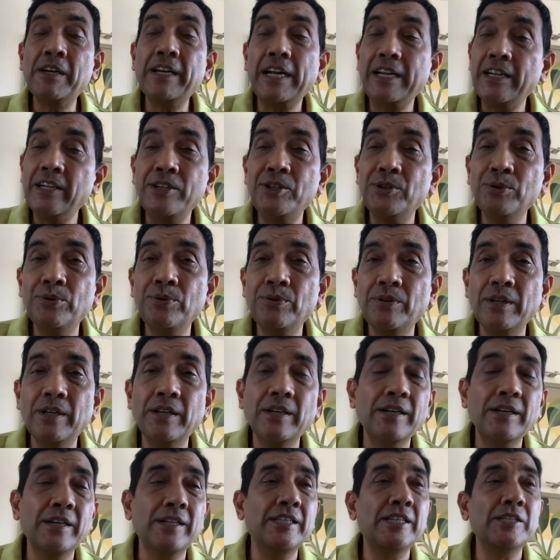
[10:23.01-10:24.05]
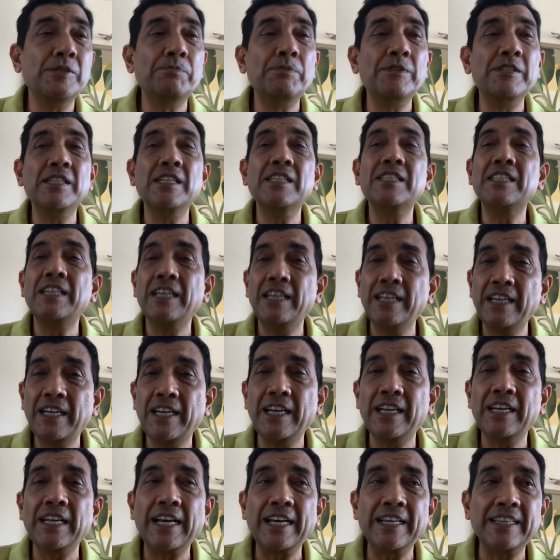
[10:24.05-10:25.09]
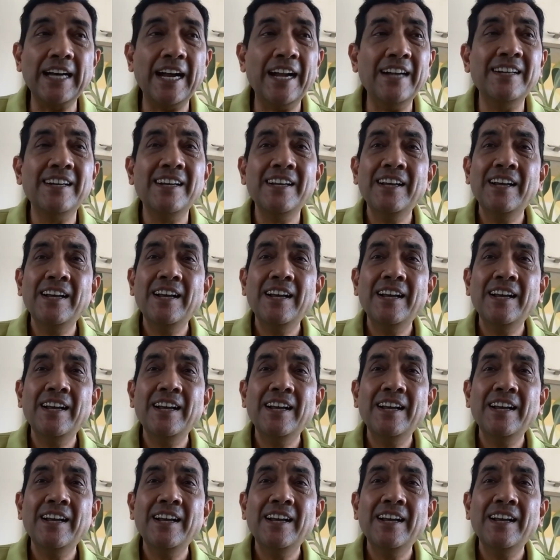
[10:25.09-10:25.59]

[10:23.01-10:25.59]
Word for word: get into uh, this business thinking like that